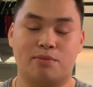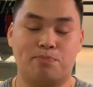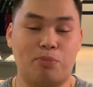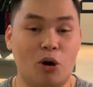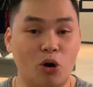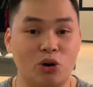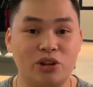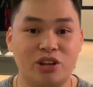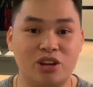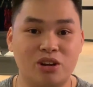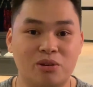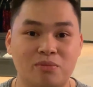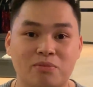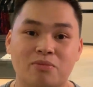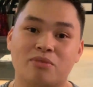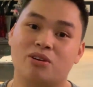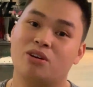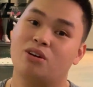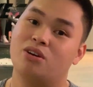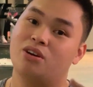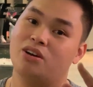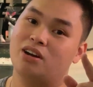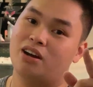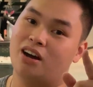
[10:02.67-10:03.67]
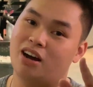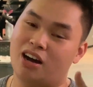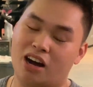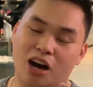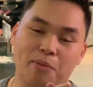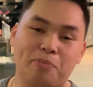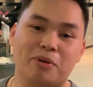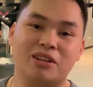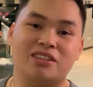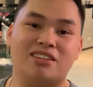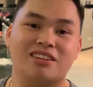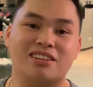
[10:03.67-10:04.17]
Podium,
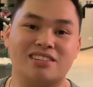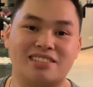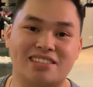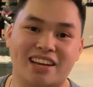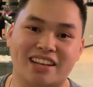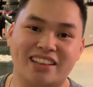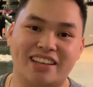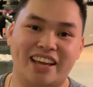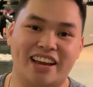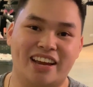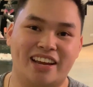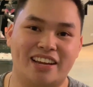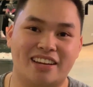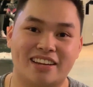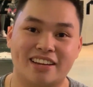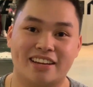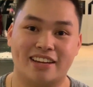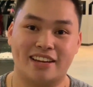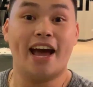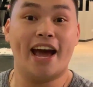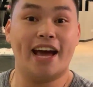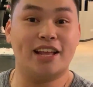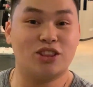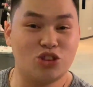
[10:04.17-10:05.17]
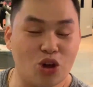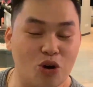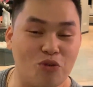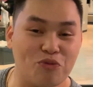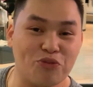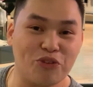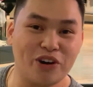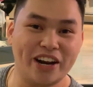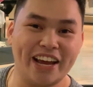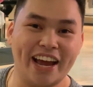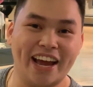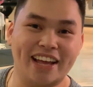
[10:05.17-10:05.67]
up until Sunday. And don't
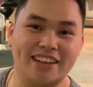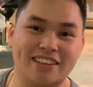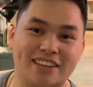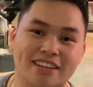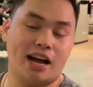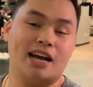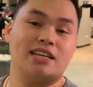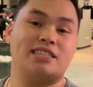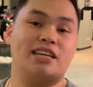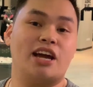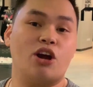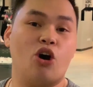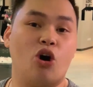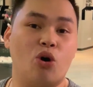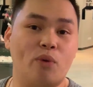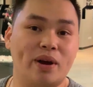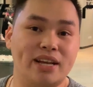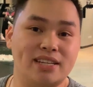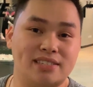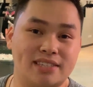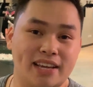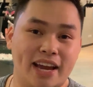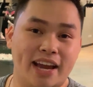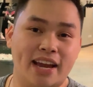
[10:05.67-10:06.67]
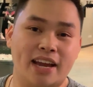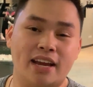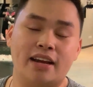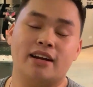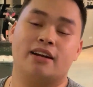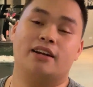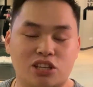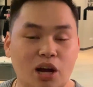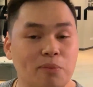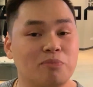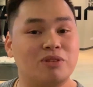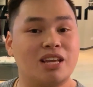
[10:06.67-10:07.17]
forget, as I always say,
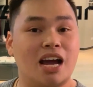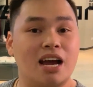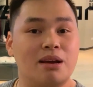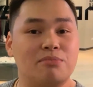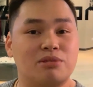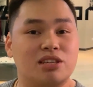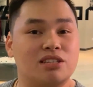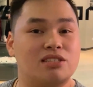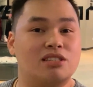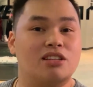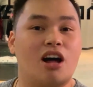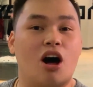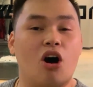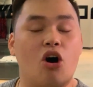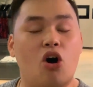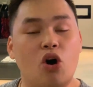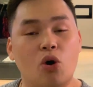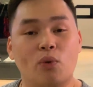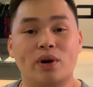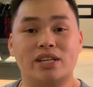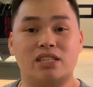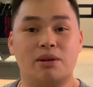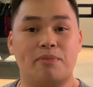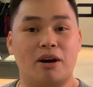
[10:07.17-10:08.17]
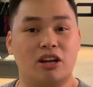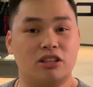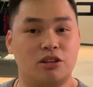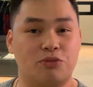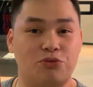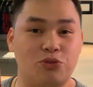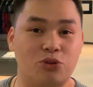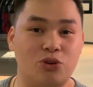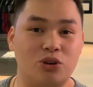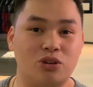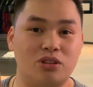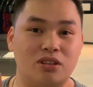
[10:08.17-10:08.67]
sometimes it's not always about the
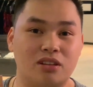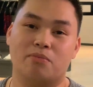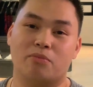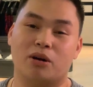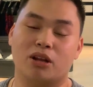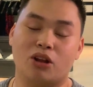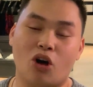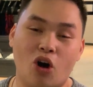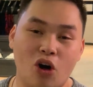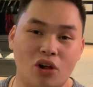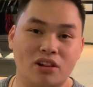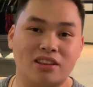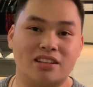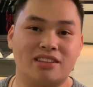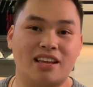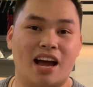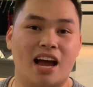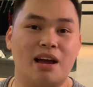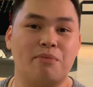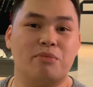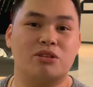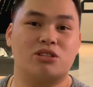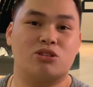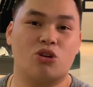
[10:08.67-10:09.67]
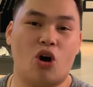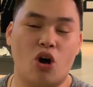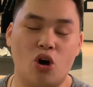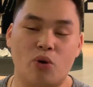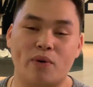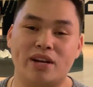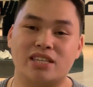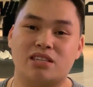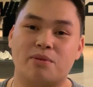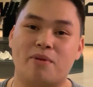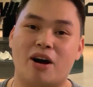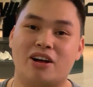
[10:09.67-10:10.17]
food, but all the time it's
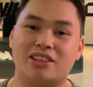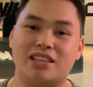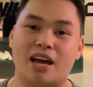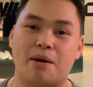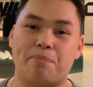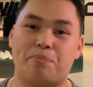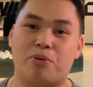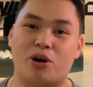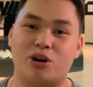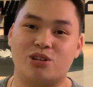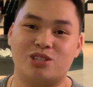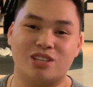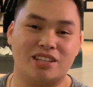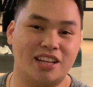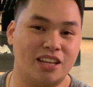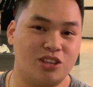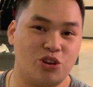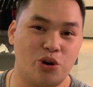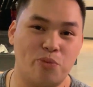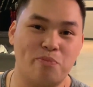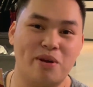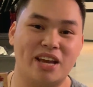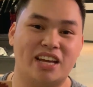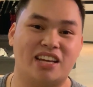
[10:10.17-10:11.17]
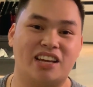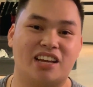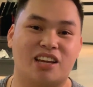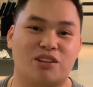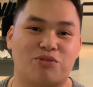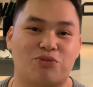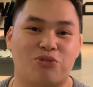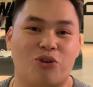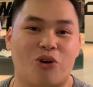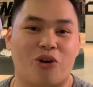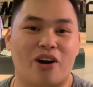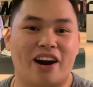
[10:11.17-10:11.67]
always about that person that you're making it
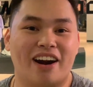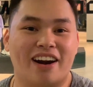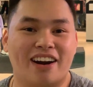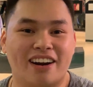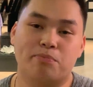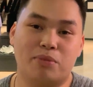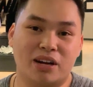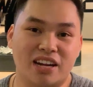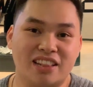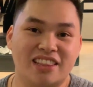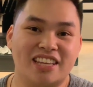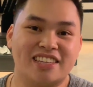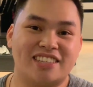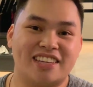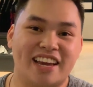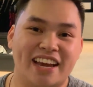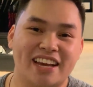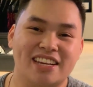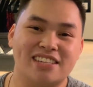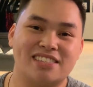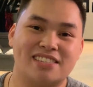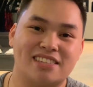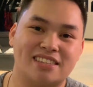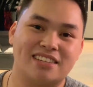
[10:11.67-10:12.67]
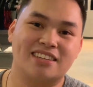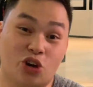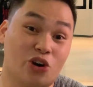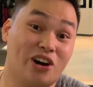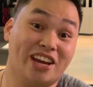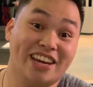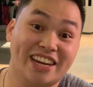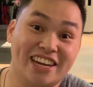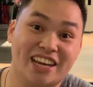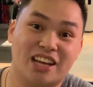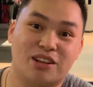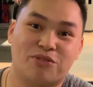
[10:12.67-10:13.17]
for. But in this case, you're
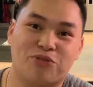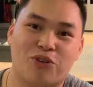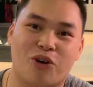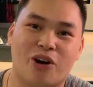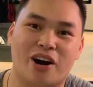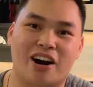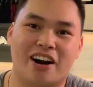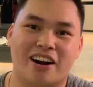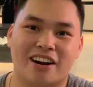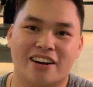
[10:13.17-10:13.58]
eating it for,